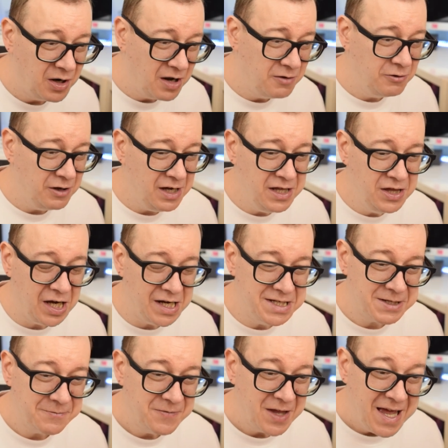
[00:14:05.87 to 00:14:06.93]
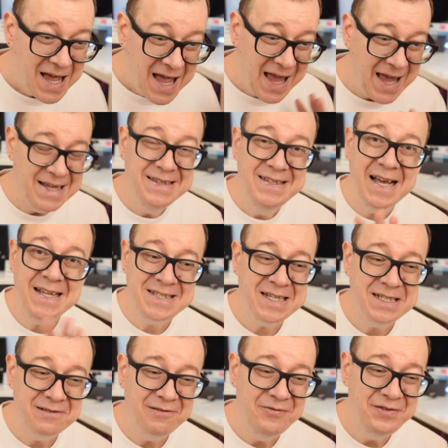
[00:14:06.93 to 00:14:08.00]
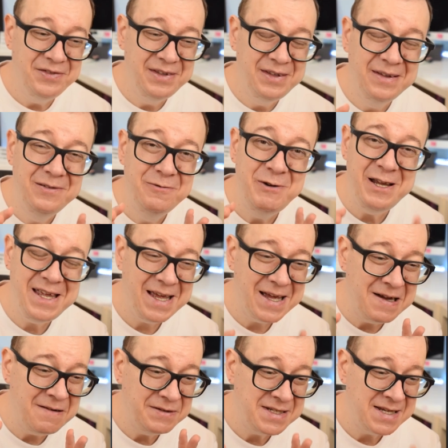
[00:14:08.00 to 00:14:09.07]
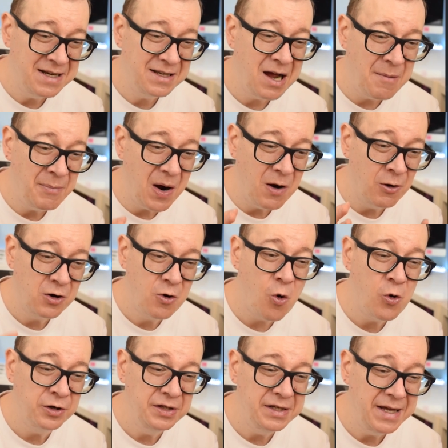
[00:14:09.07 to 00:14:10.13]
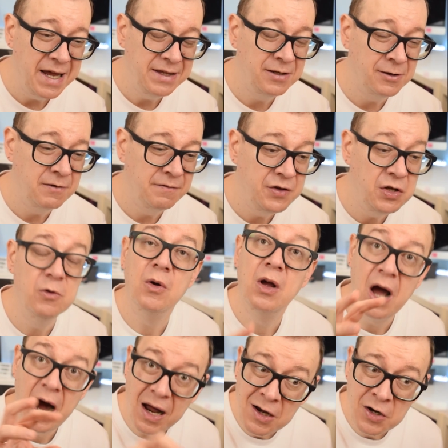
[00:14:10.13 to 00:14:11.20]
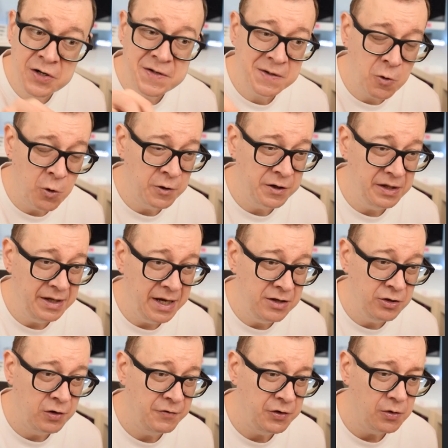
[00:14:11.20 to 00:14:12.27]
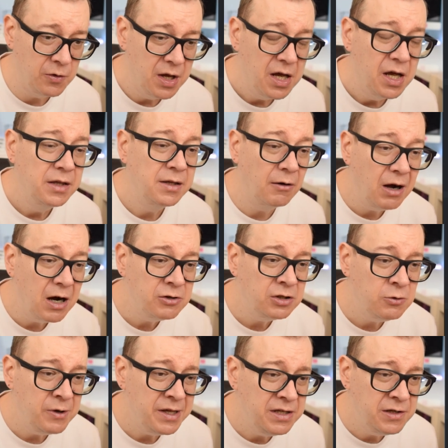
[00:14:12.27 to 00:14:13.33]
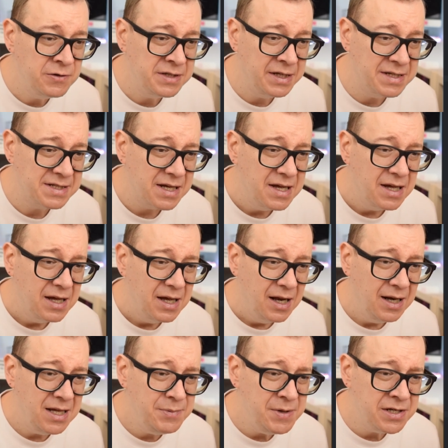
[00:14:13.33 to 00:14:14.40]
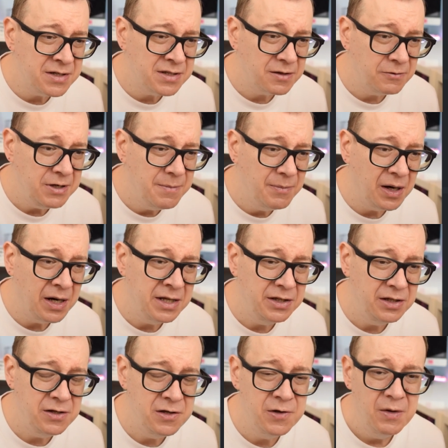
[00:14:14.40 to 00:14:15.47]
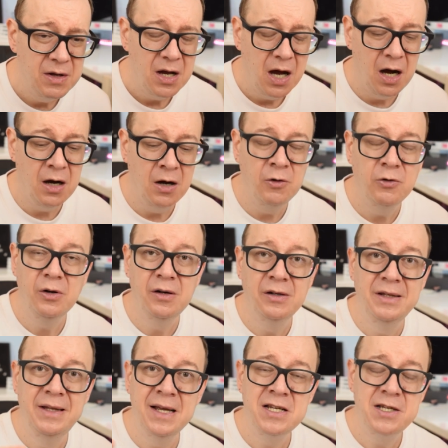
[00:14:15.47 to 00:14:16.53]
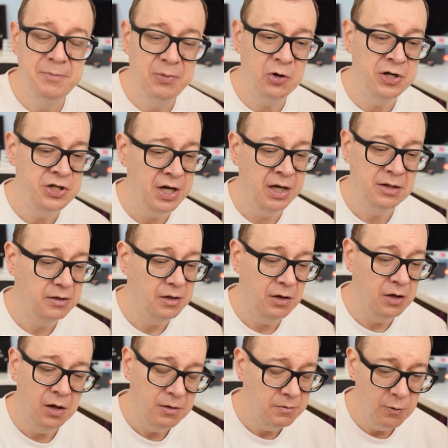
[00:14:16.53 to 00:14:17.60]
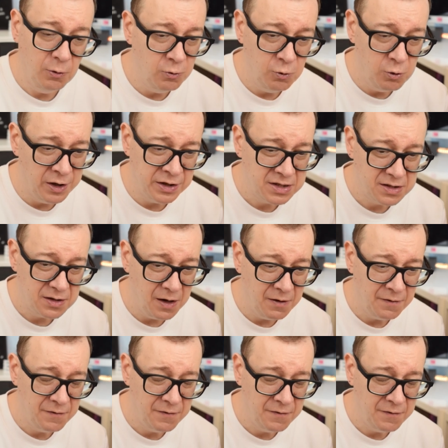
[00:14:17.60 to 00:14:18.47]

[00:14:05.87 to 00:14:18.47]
Really nice. And that's it. We have set up our coordinator view, colors coordinator view. Now, how do we use this? Let me just remind you how this project uh, works uh,